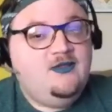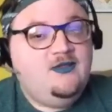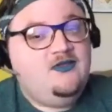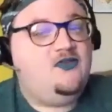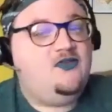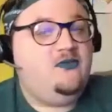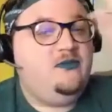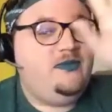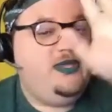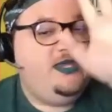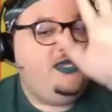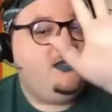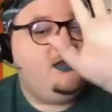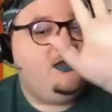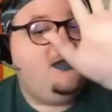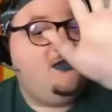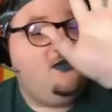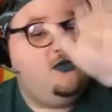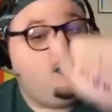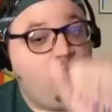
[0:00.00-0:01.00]
to mean
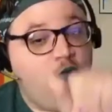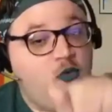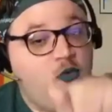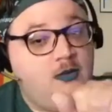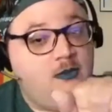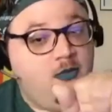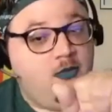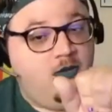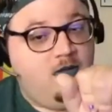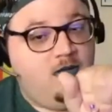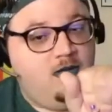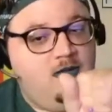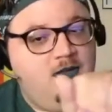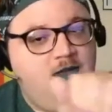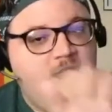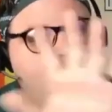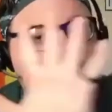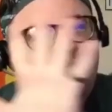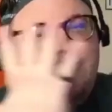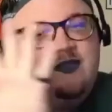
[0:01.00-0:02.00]
normal,
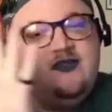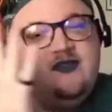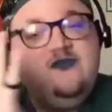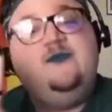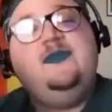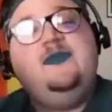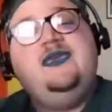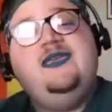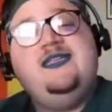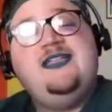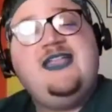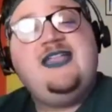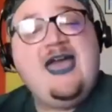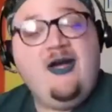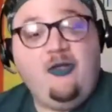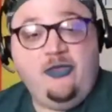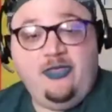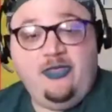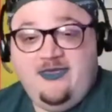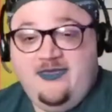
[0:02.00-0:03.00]
to mean
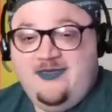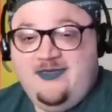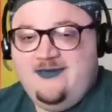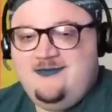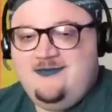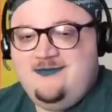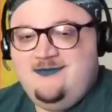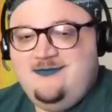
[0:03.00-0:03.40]
healthy.